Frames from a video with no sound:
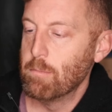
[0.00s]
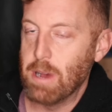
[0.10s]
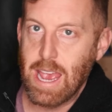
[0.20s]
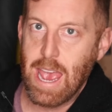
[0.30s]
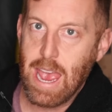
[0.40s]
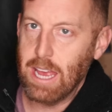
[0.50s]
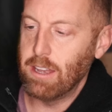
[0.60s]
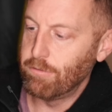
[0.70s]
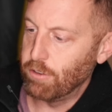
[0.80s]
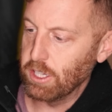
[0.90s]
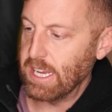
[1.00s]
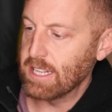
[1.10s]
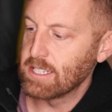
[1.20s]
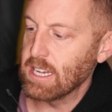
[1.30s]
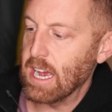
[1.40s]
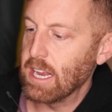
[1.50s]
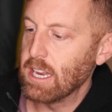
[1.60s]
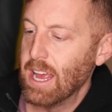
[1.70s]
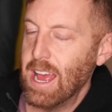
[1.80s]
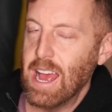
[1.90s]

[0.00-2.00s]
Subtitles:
my head fully inside,